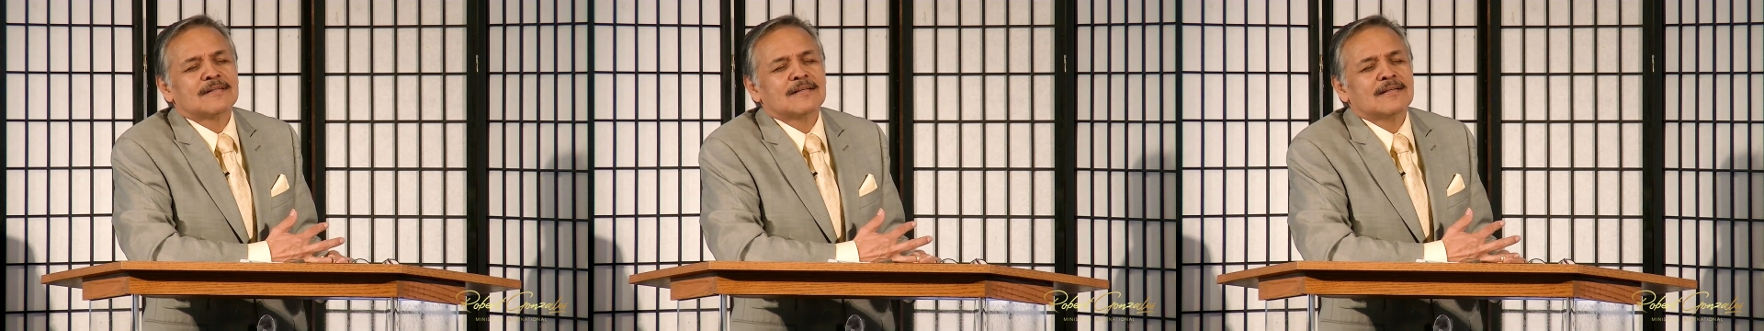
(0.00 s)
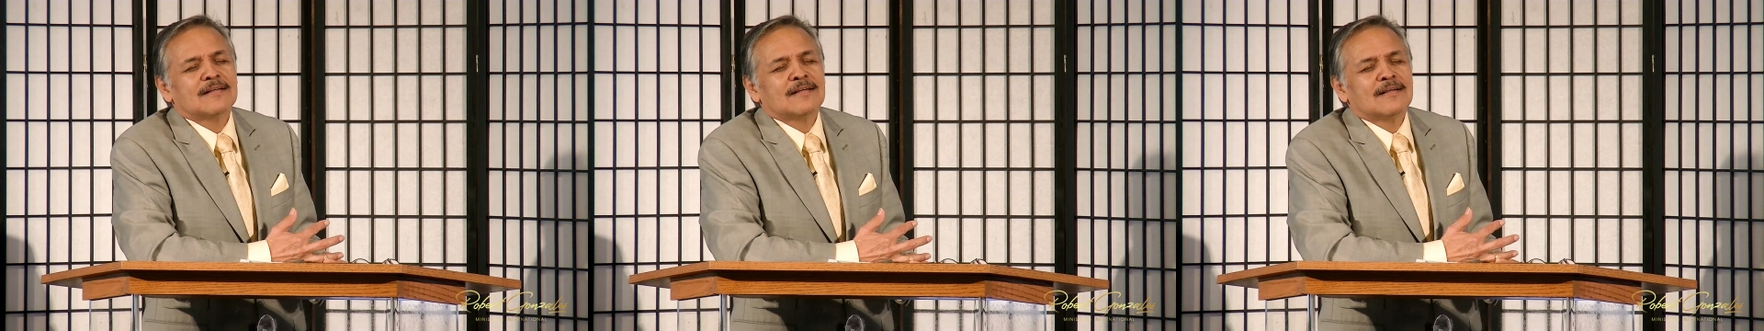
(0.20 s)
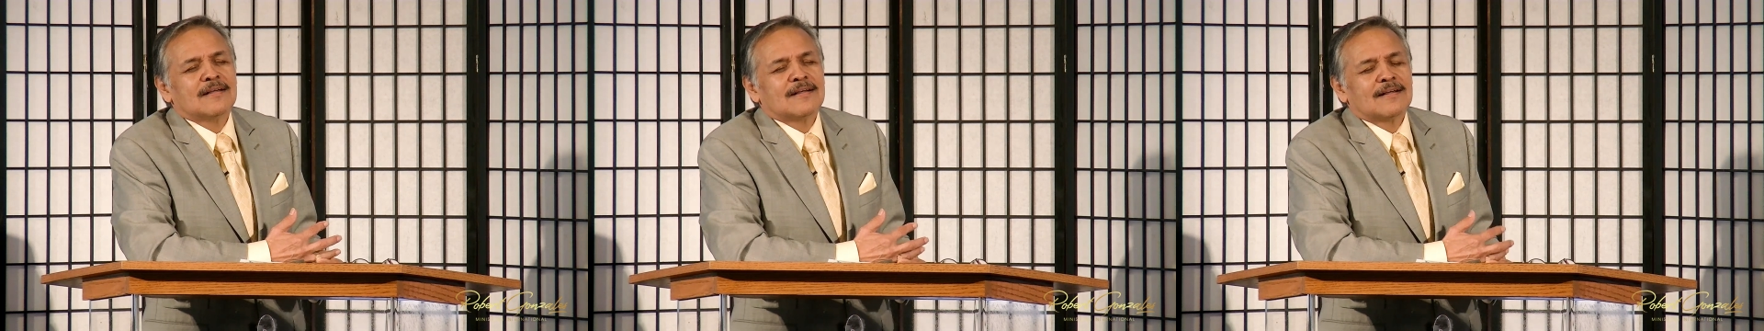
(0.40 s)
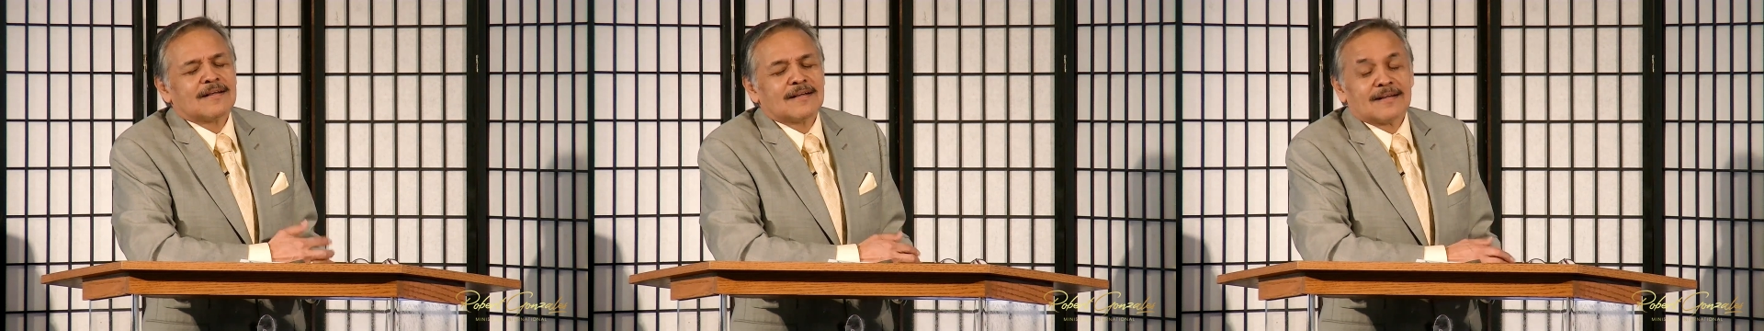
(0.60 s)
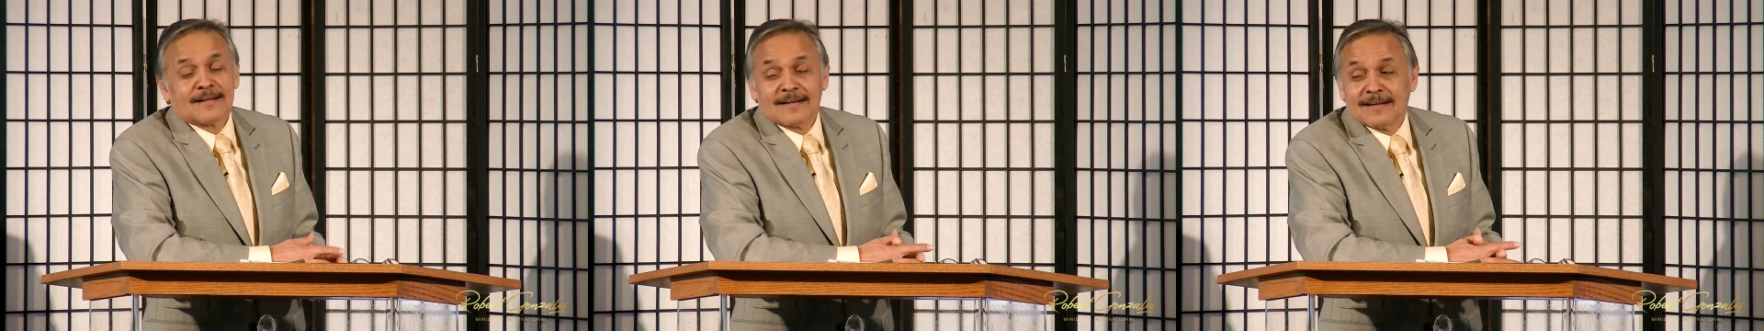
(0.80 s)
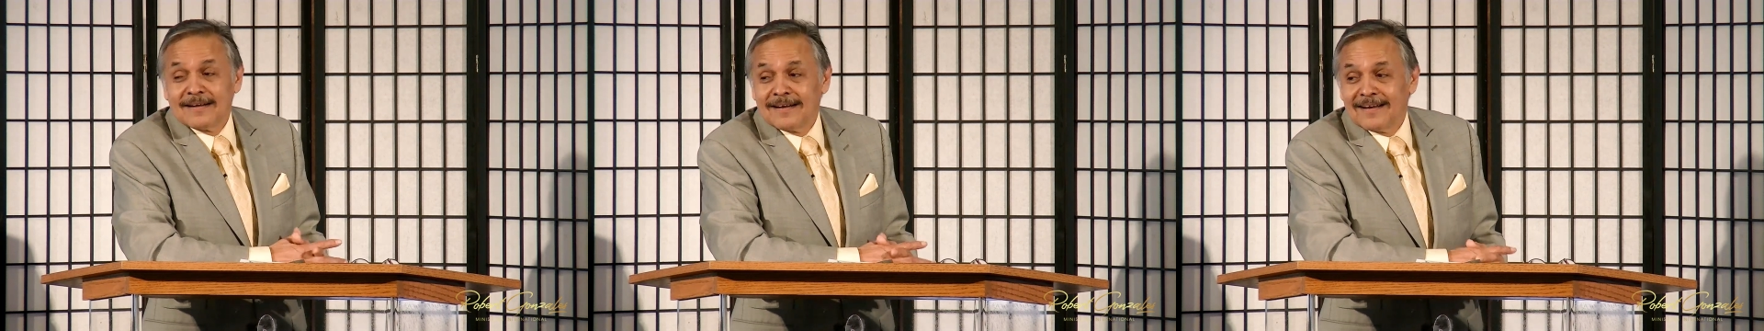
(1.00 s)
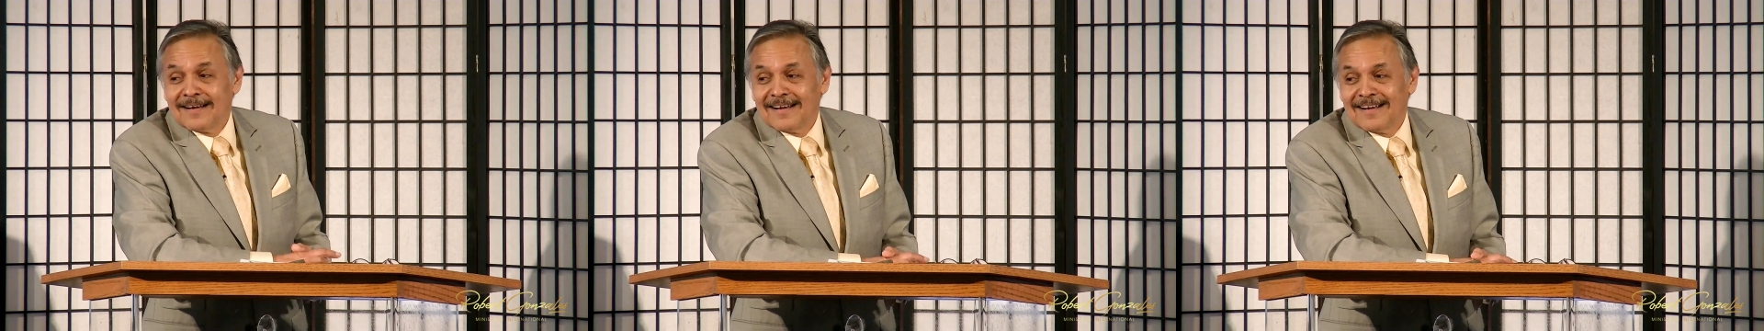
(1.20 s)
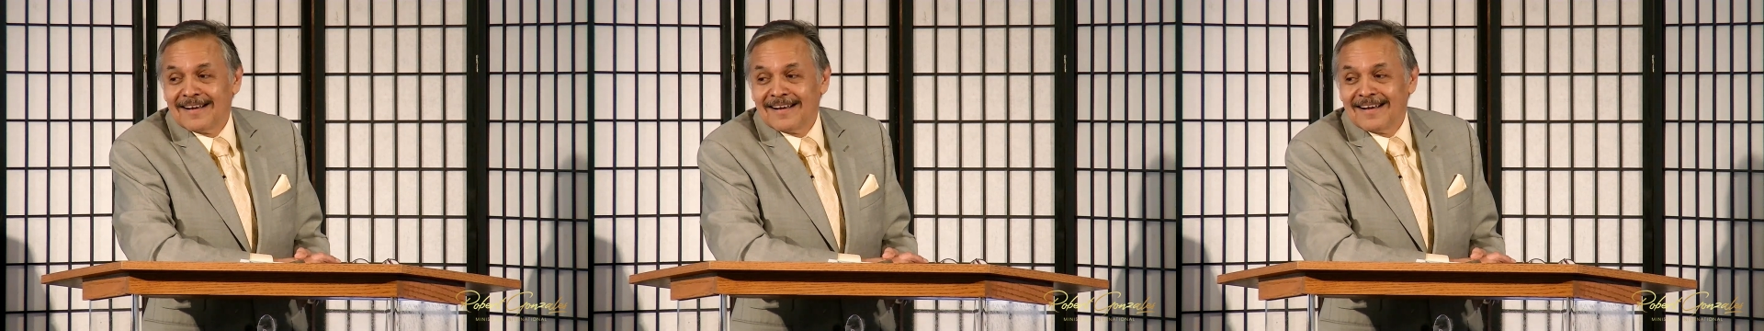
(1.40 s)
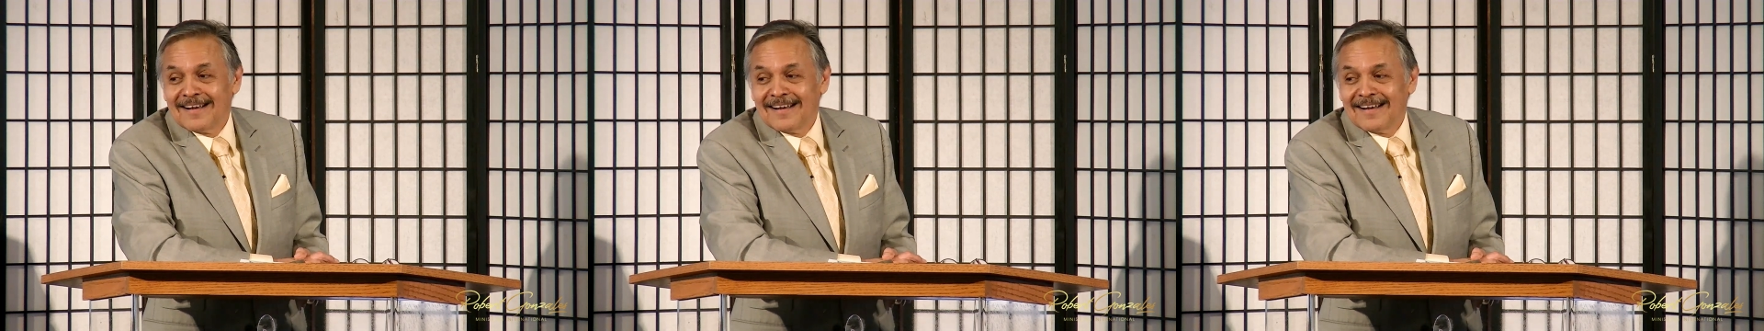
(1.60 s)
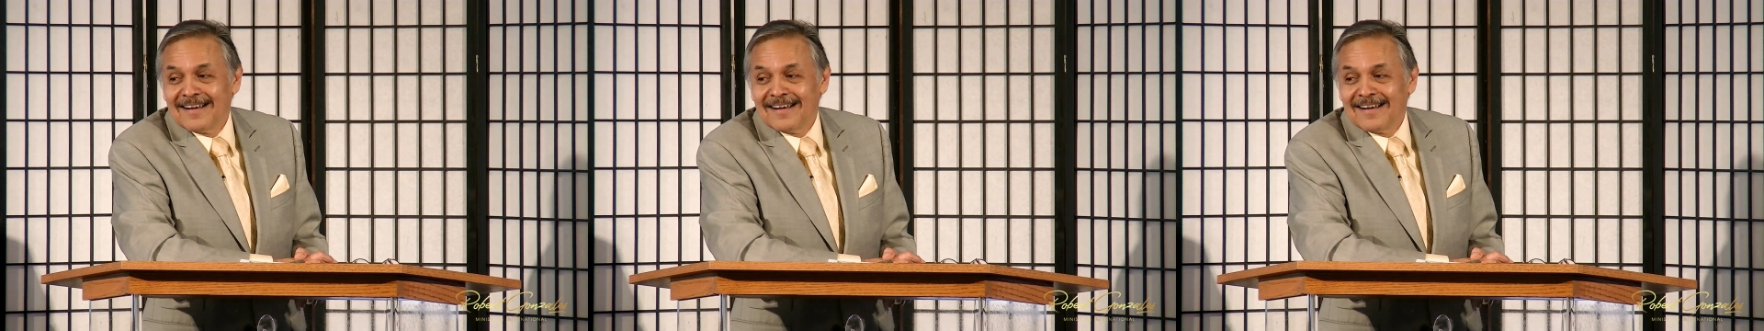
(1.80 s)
Nobody speaks.